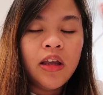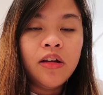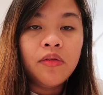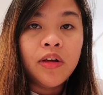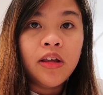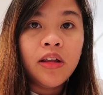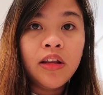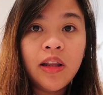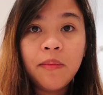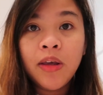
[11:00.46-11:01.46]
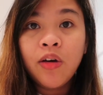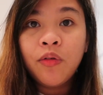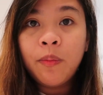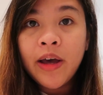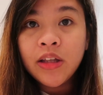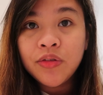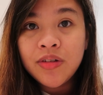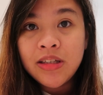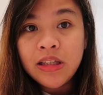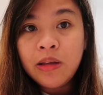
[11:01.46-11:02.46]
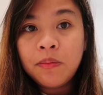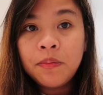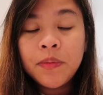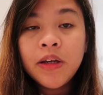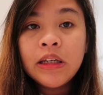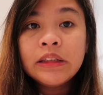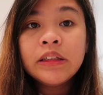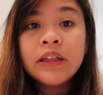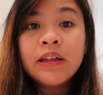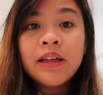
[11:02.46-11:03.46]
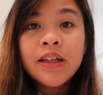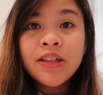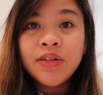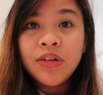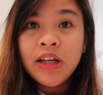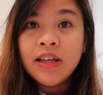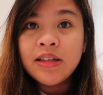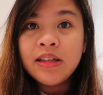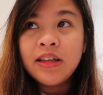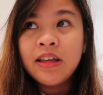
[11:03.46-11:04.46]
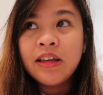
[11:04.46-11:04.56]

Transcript: anyway let me go back to sleep it's crazy